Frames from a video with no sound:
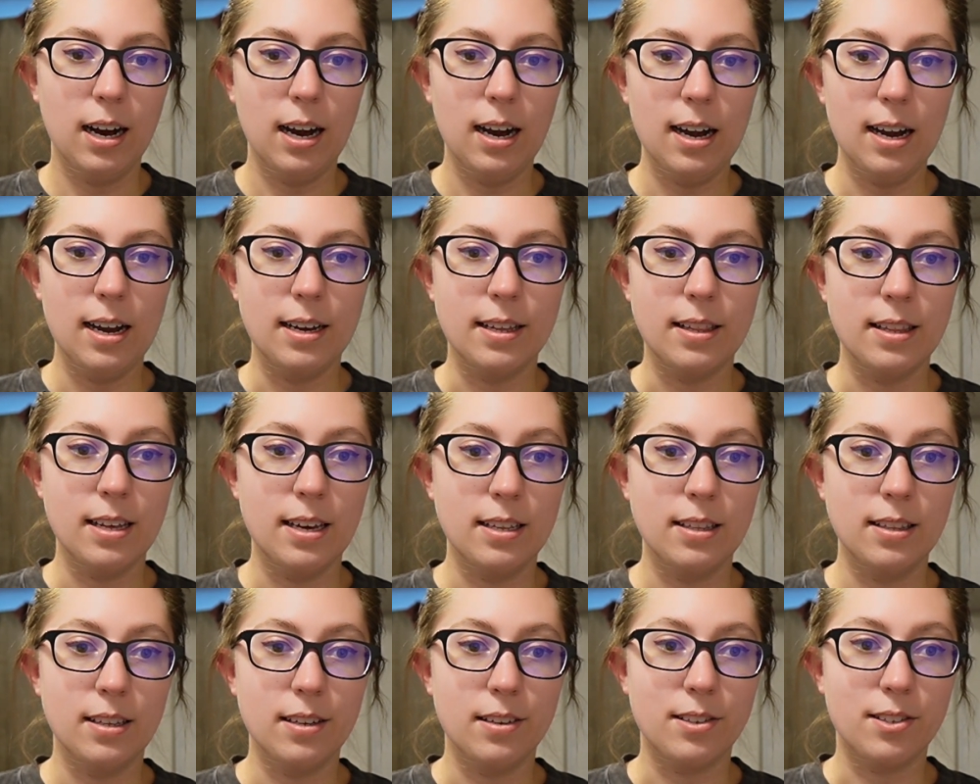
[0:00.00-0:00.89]
And
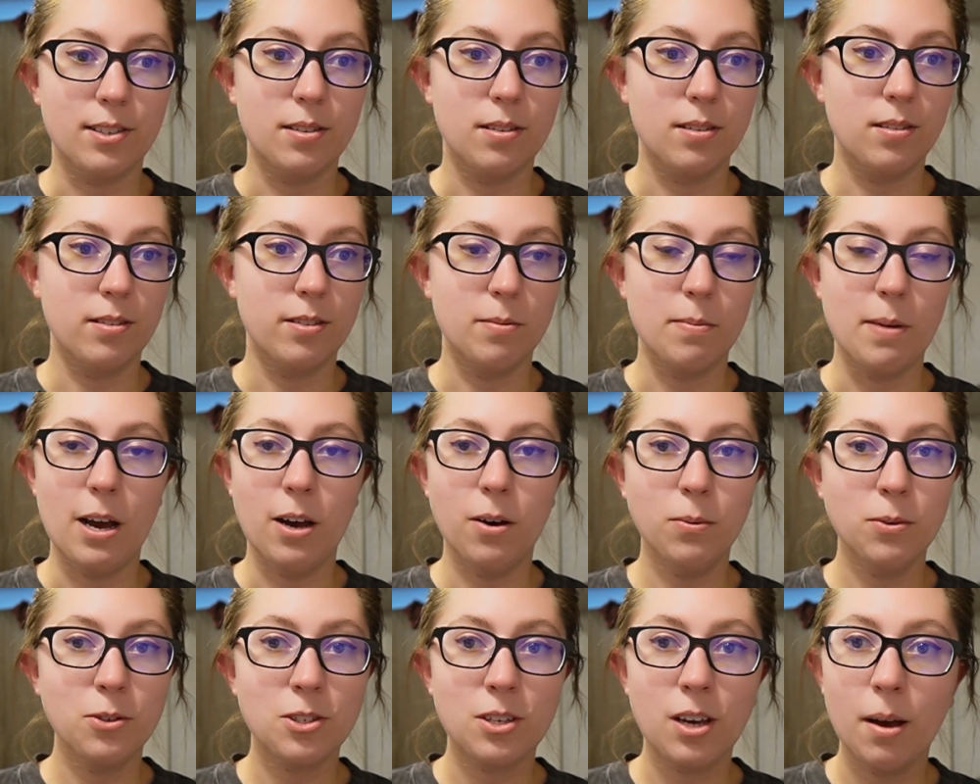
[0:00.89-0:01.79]
then this smell
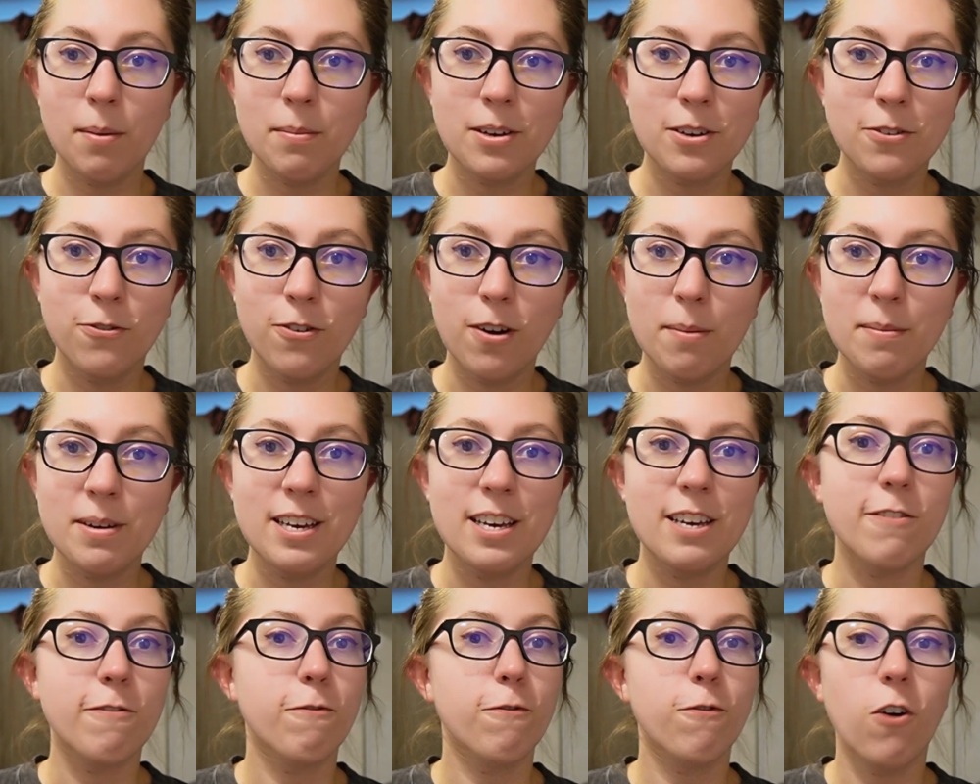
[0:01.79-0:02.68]
was coming from it.
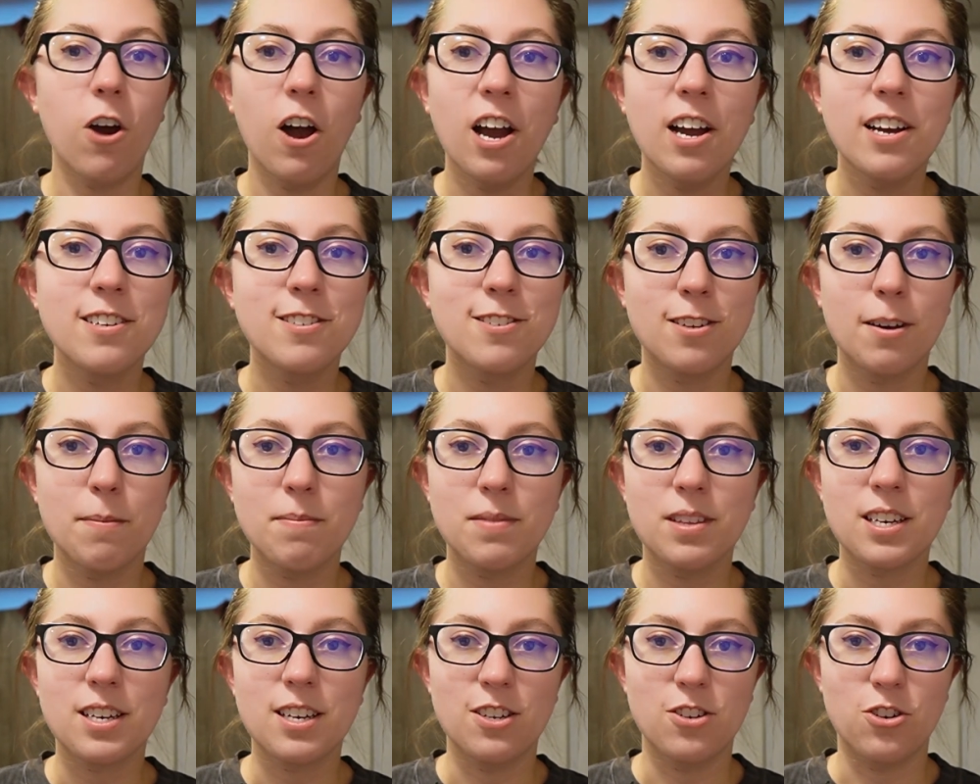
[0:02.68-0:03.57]
It fried
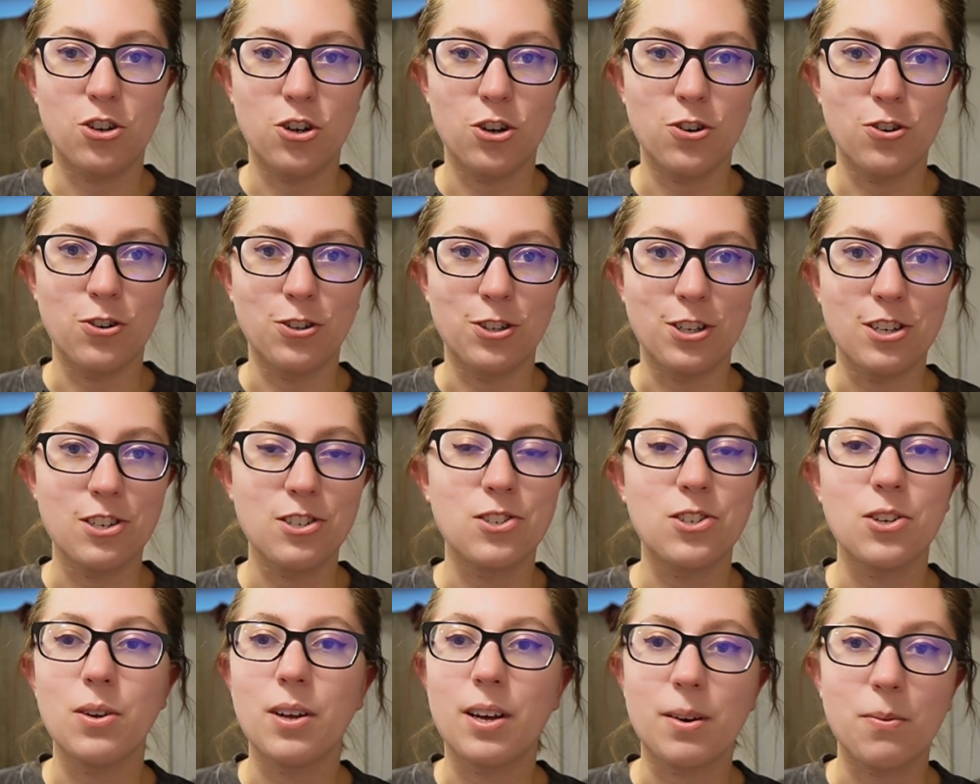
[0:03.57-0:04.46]
something internally.
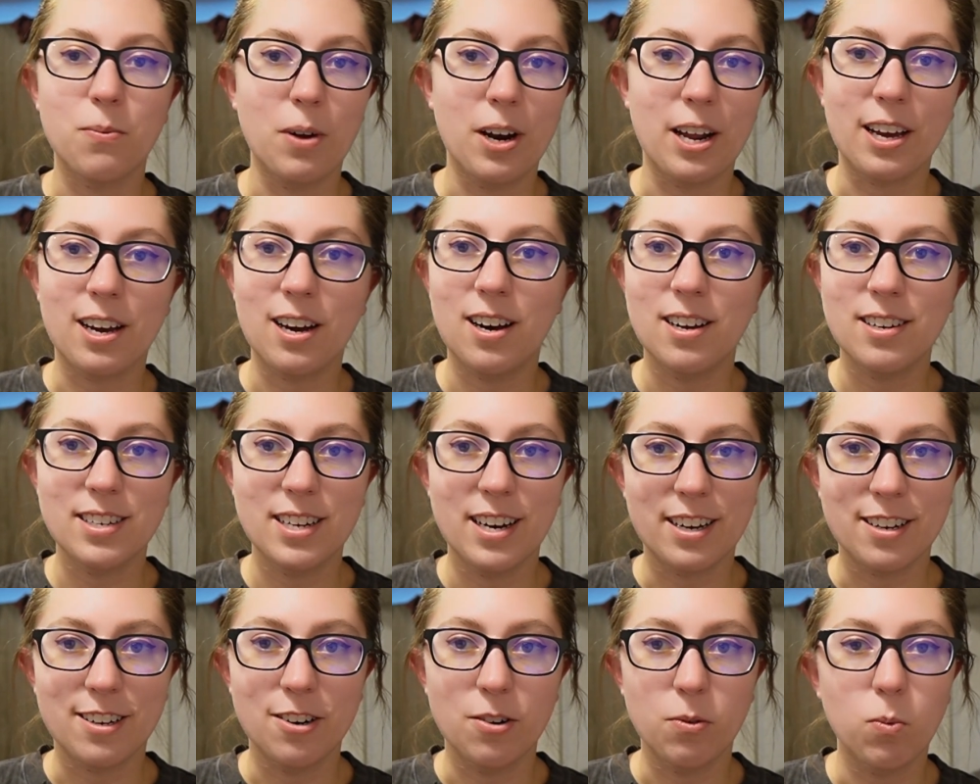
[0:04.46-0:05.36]
So like when I
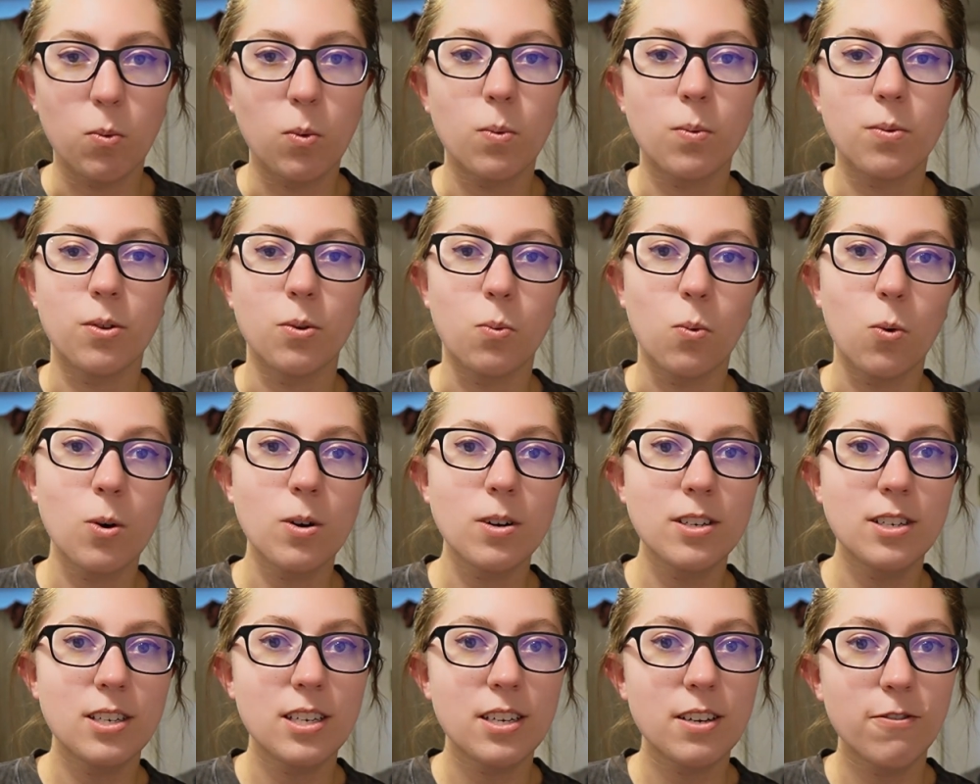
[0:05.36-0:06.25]
contacted the
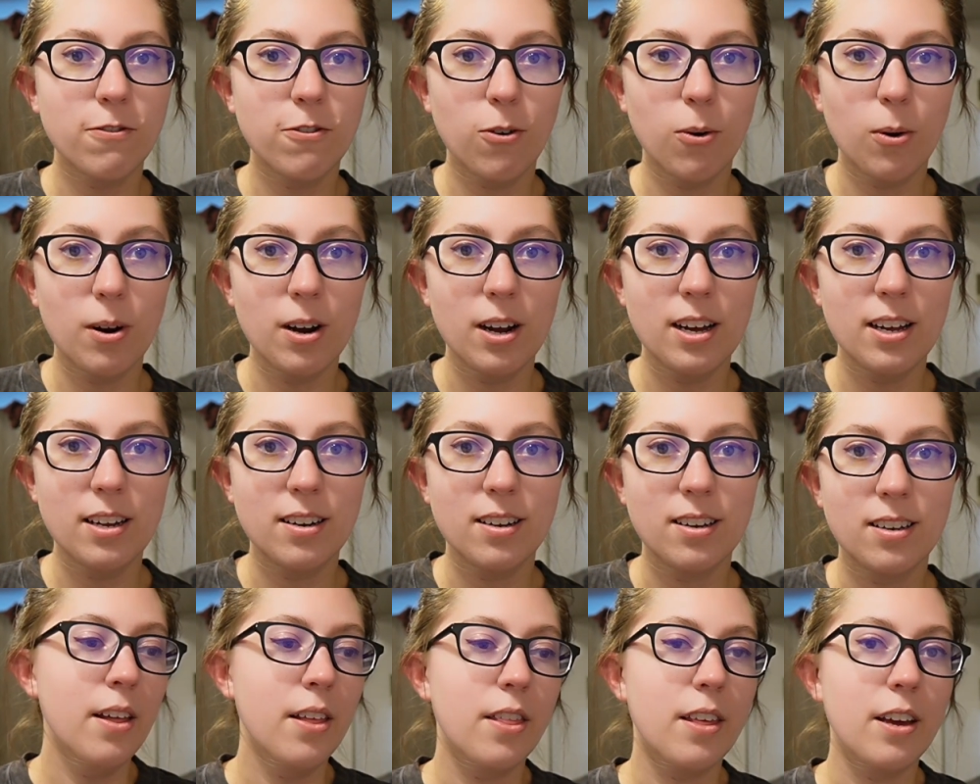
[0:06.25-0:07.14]
warranty for it,
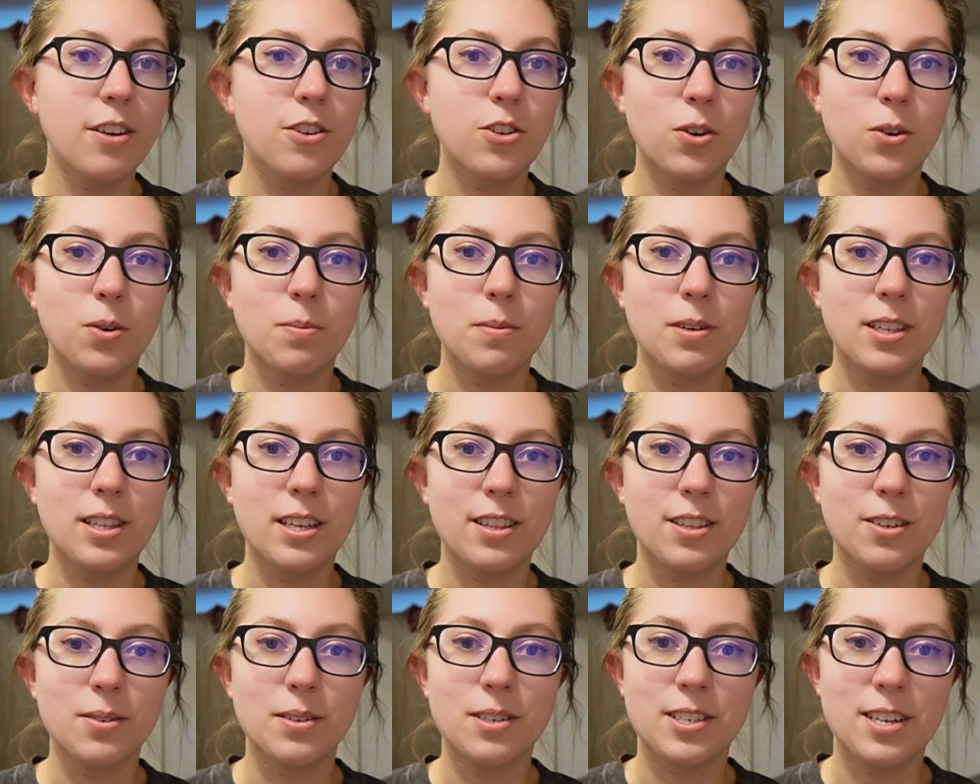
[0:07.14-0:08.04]
they told me that
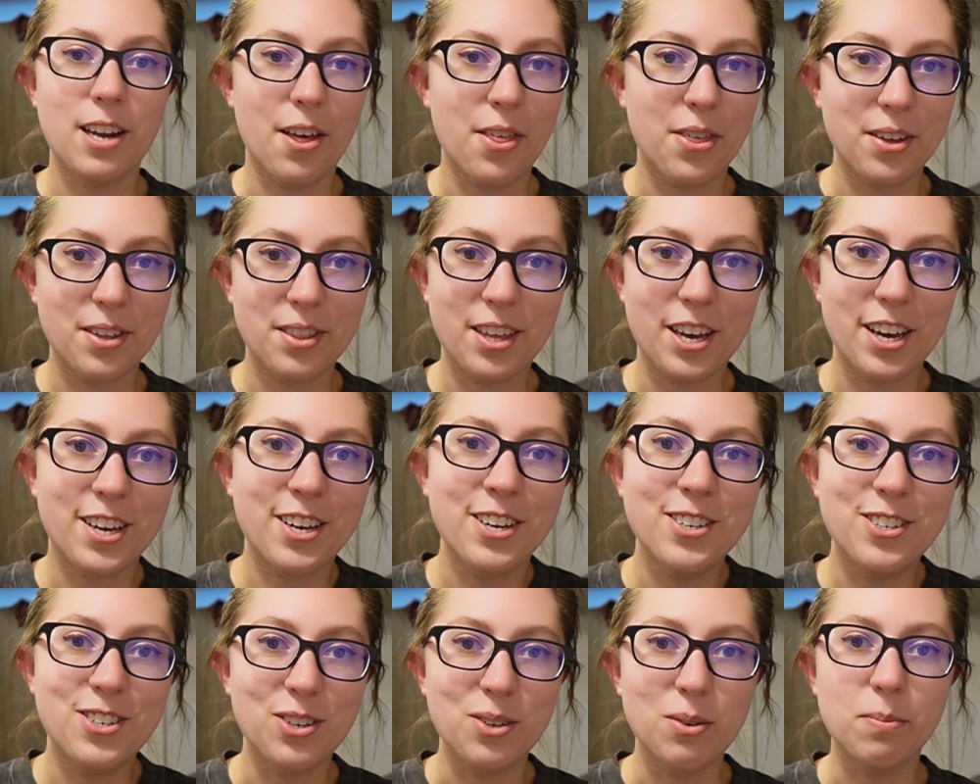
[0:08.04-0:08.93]
there was nothing they
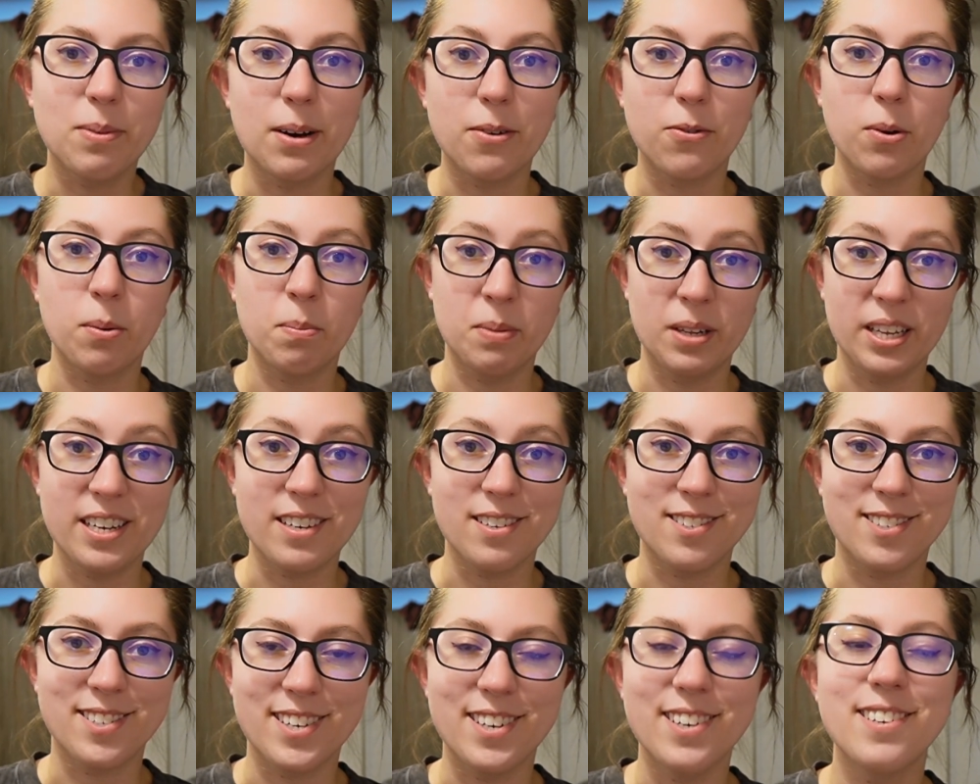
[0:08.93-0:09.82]
could do but
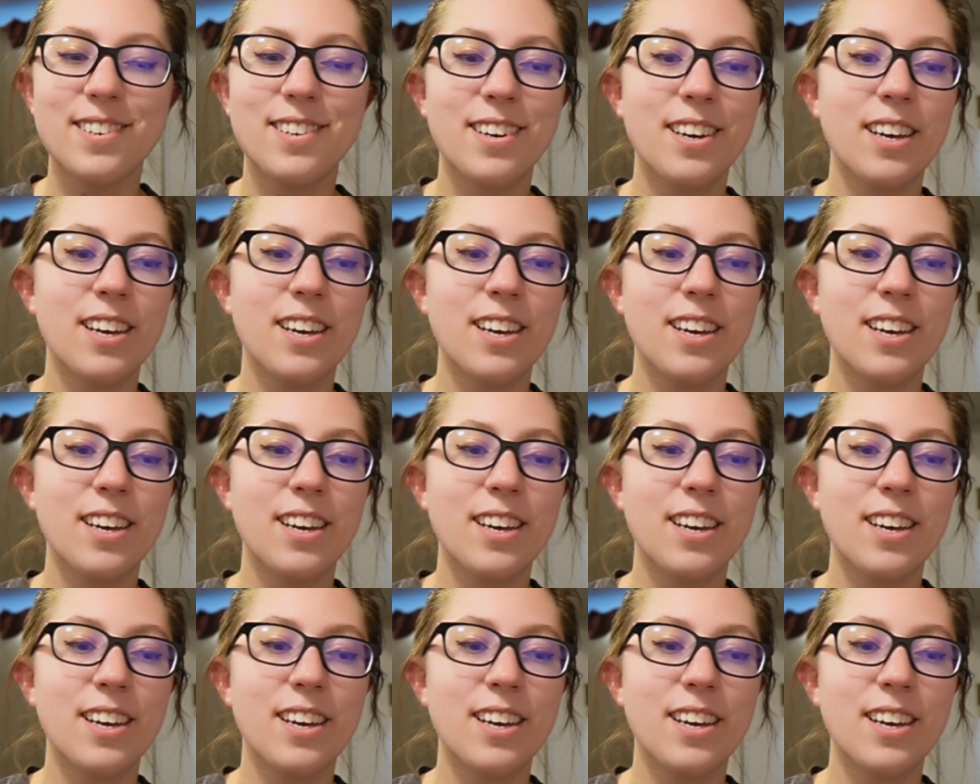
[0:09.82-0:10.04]
replace it.